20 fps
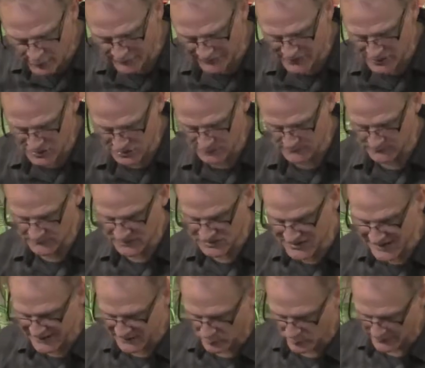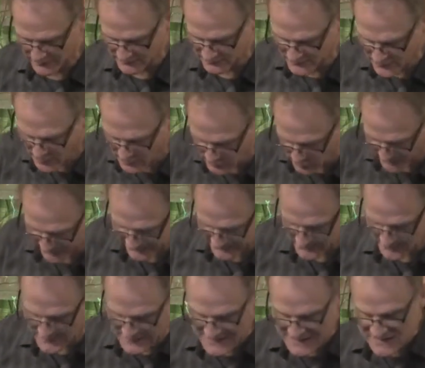angel, a second one, following,
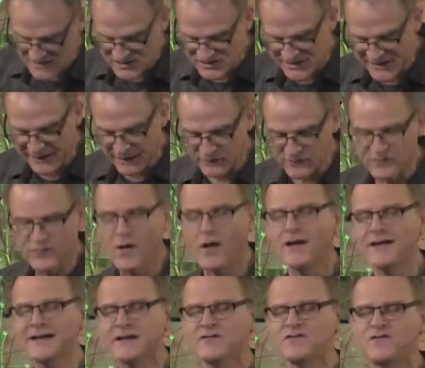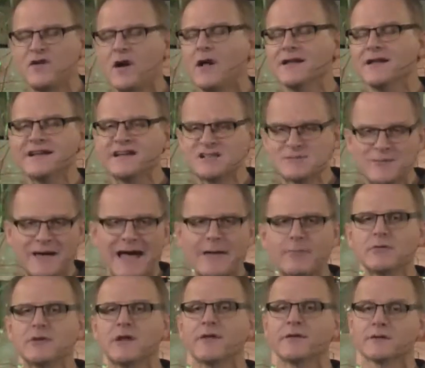saying, Fallen, fallen is
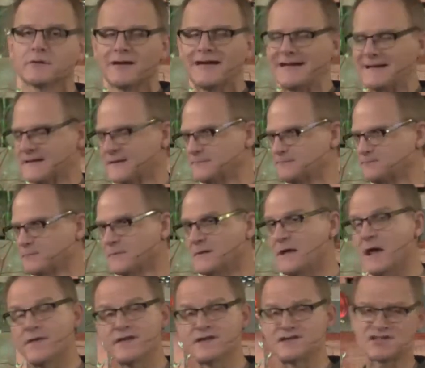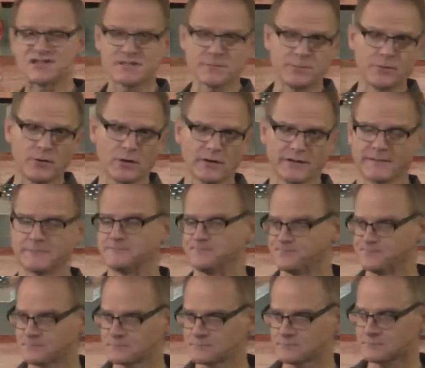Babylon the Great. Now, this is important.
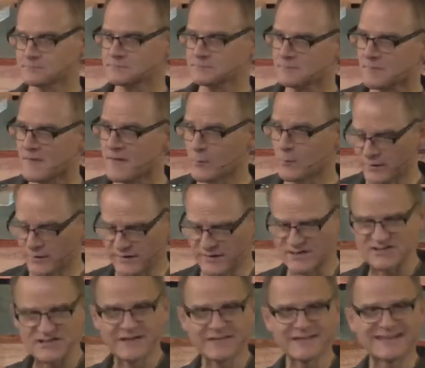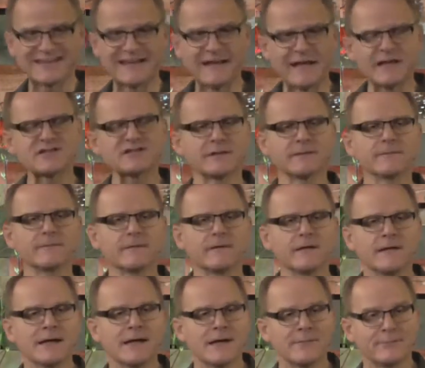We're going to see the connection.
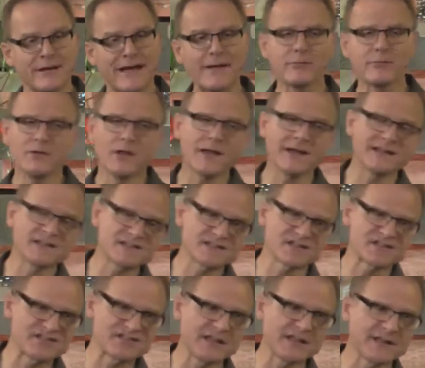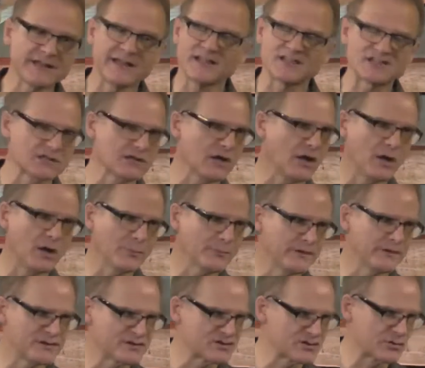Babylon is a city, has long
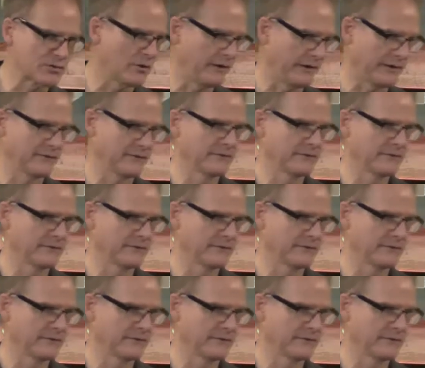been destroyed.